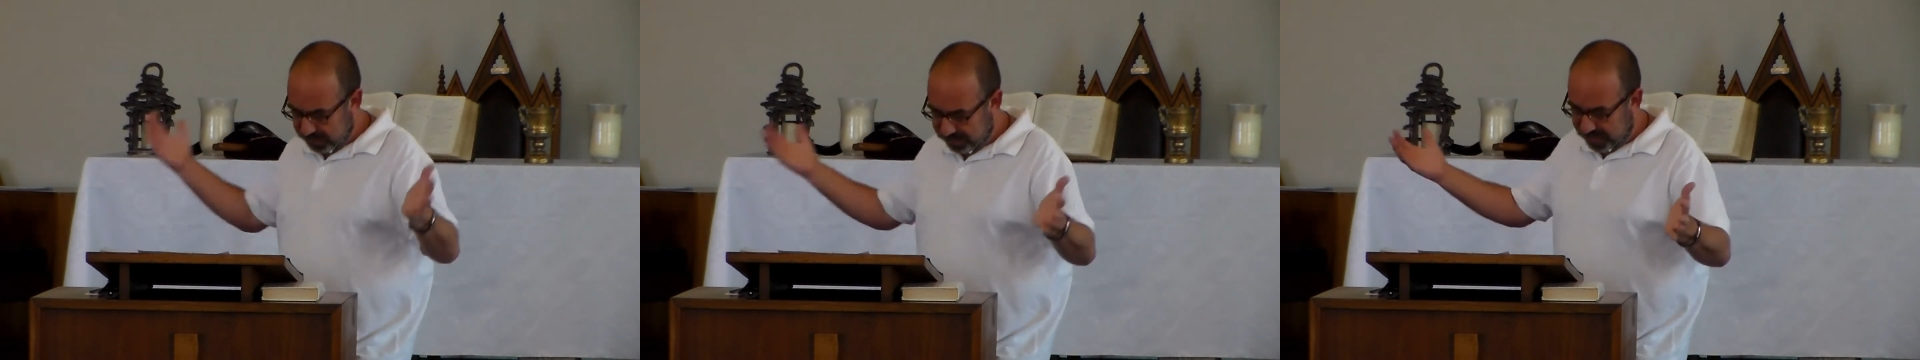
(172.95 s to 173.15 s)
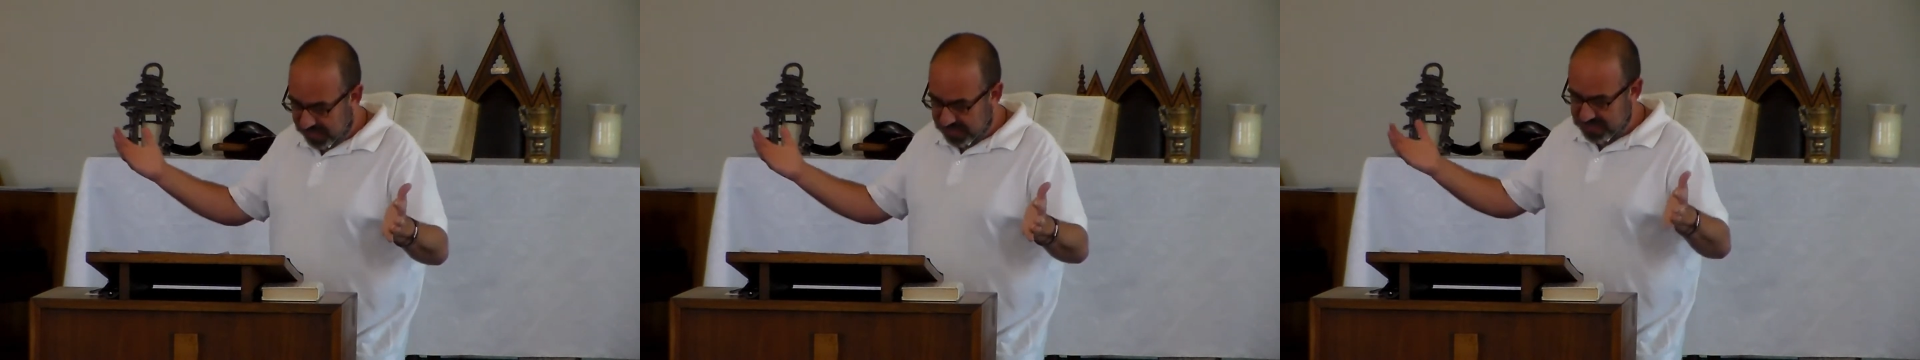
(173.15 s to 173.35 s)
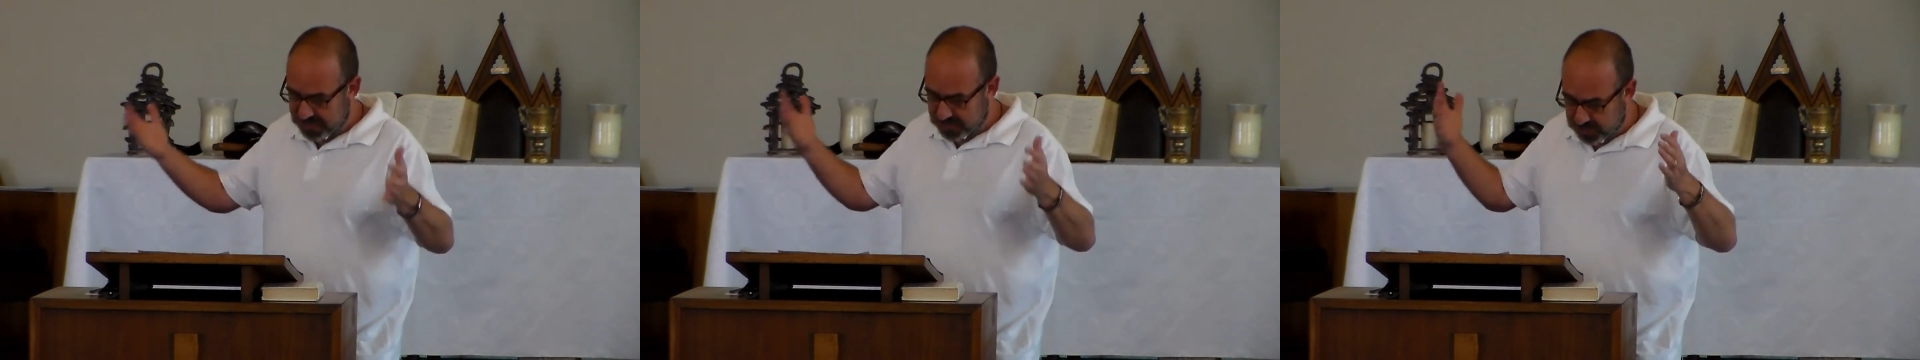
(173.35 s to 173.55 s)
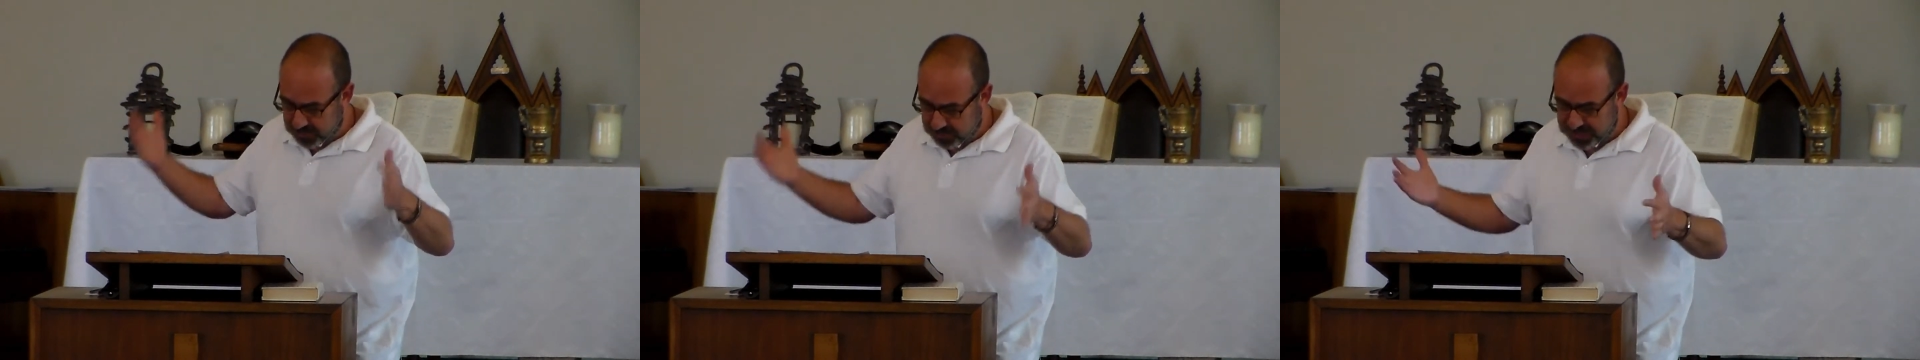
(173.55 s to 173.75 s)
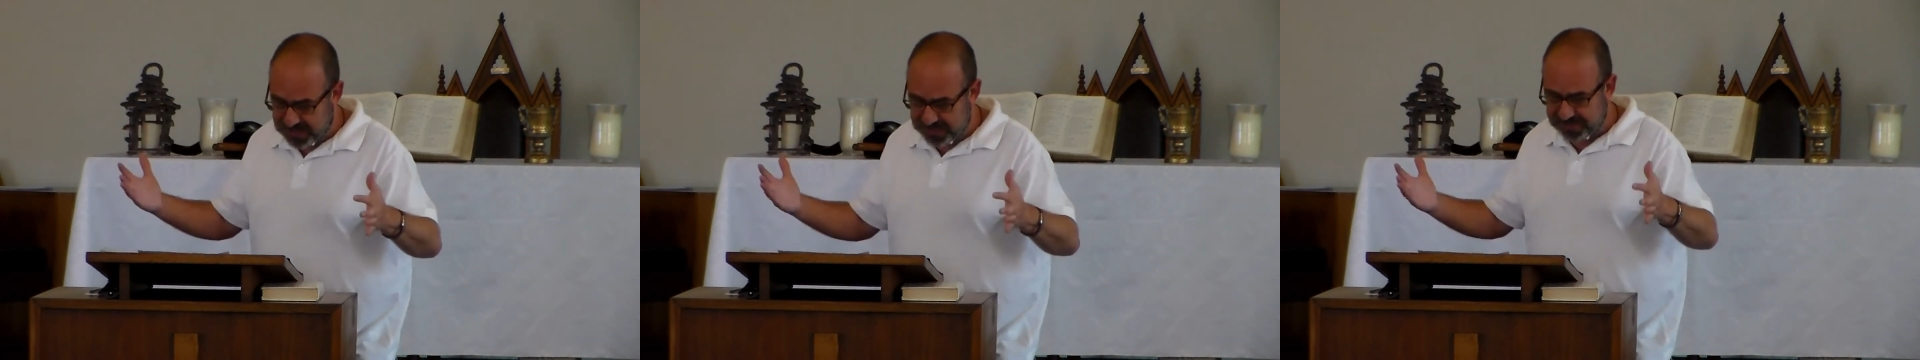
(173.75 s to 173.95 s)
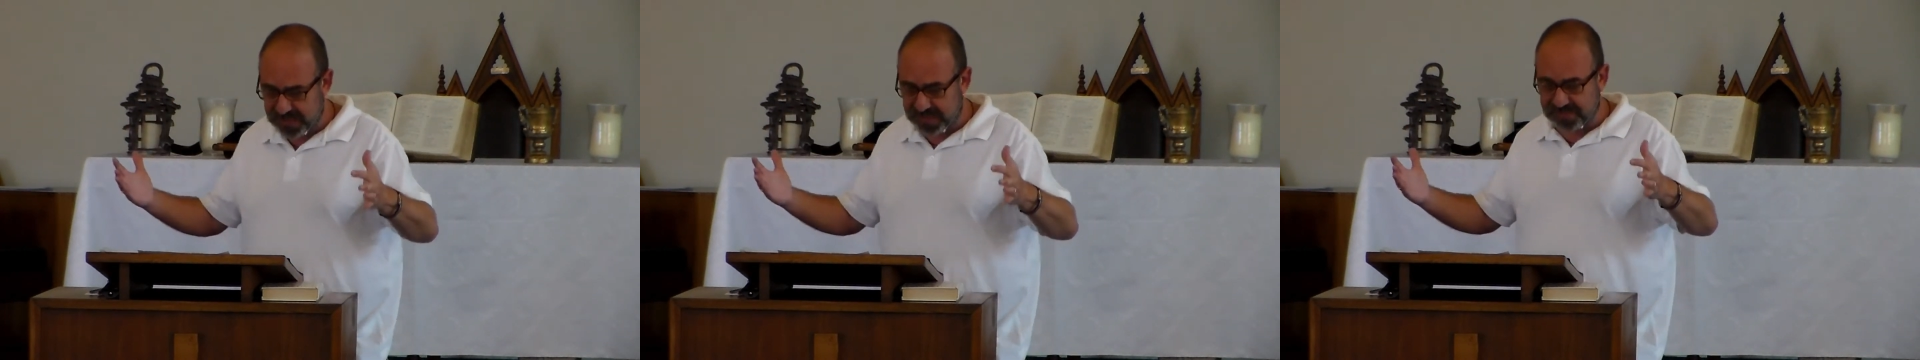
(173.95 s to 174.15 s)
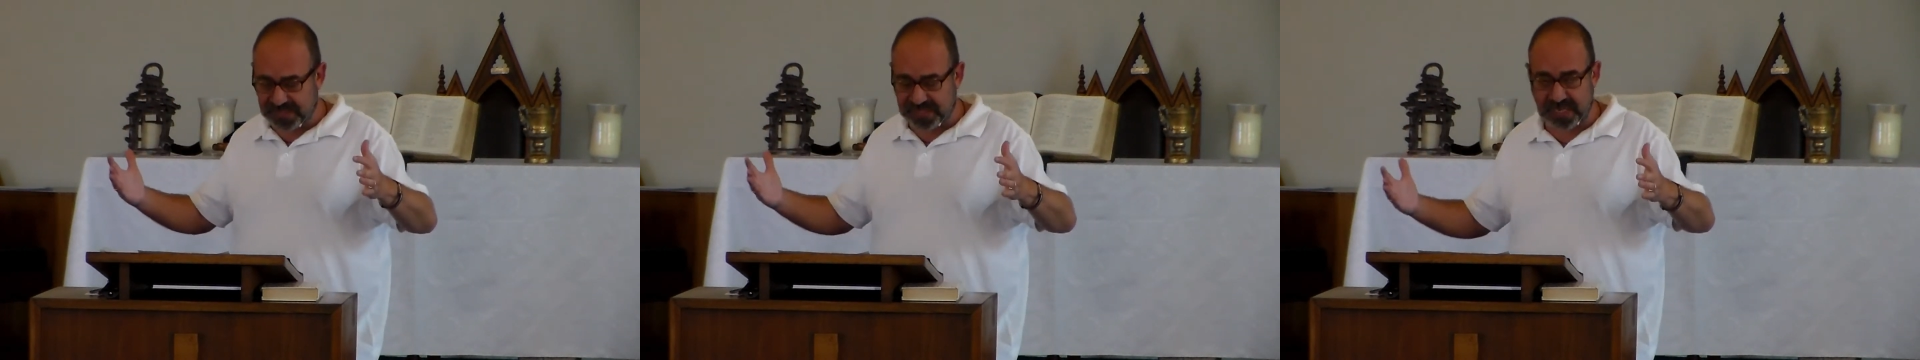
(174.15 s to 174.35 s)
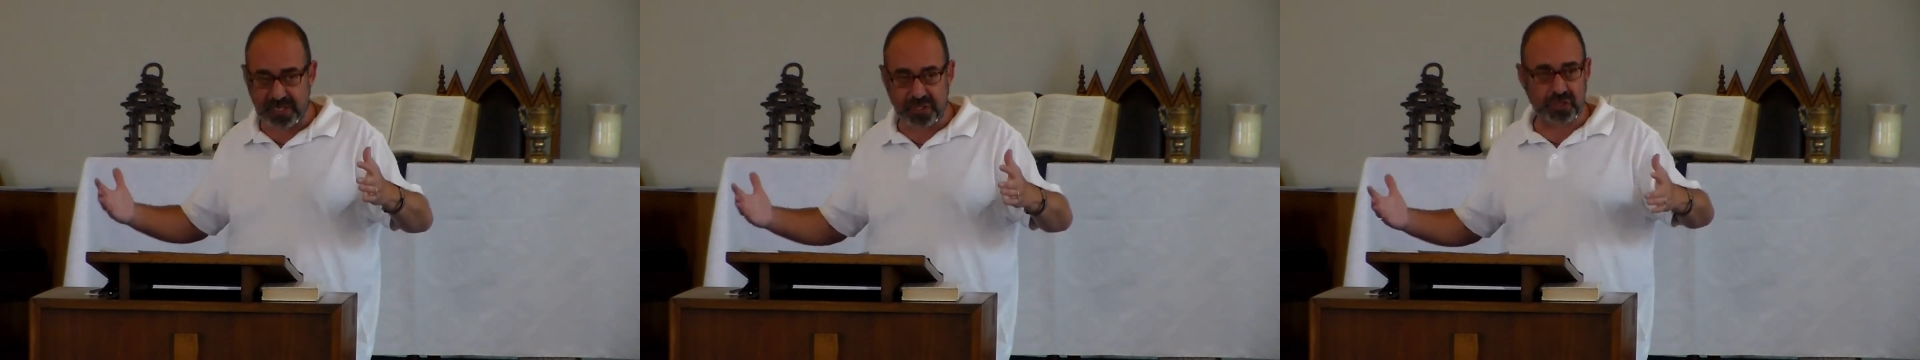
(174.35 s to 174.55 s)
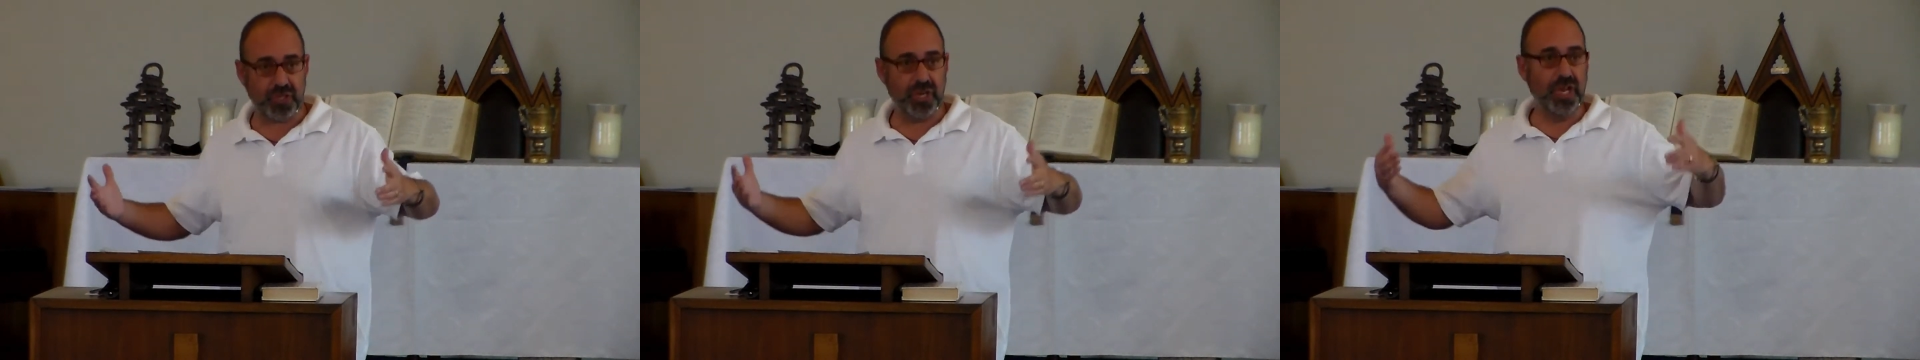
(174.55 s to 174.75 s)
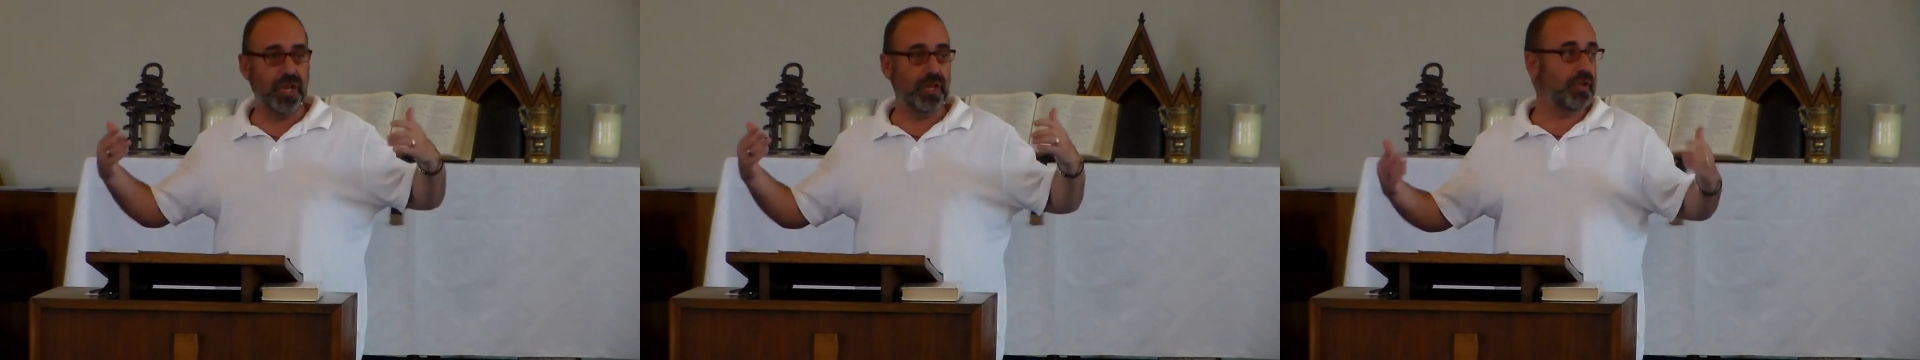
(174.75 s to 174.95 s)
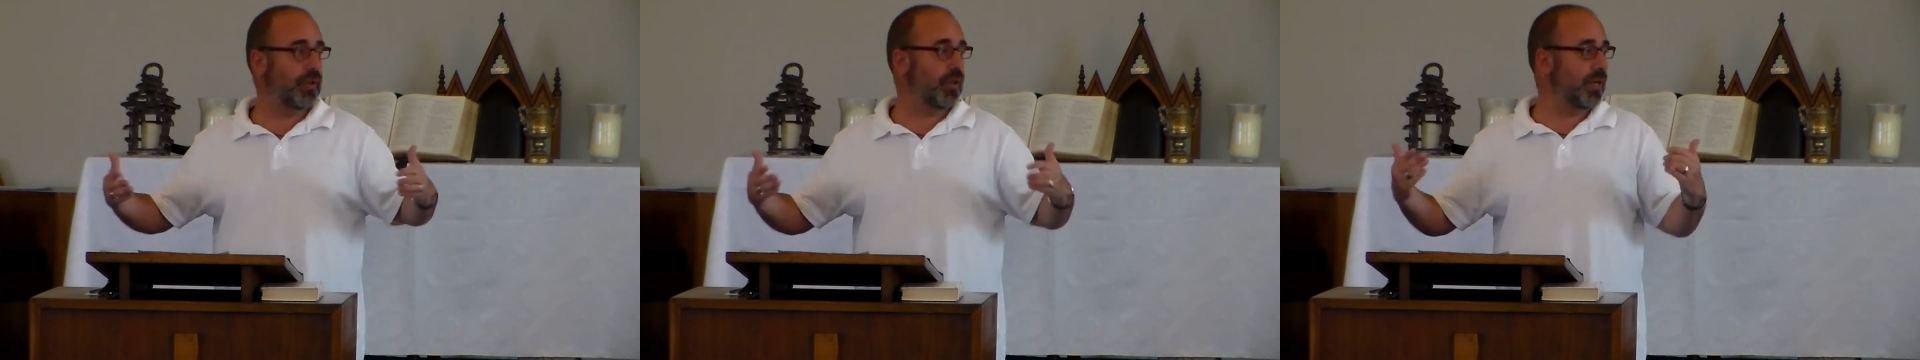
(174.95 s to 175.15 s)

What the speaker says: You're invited, you receive the invitation,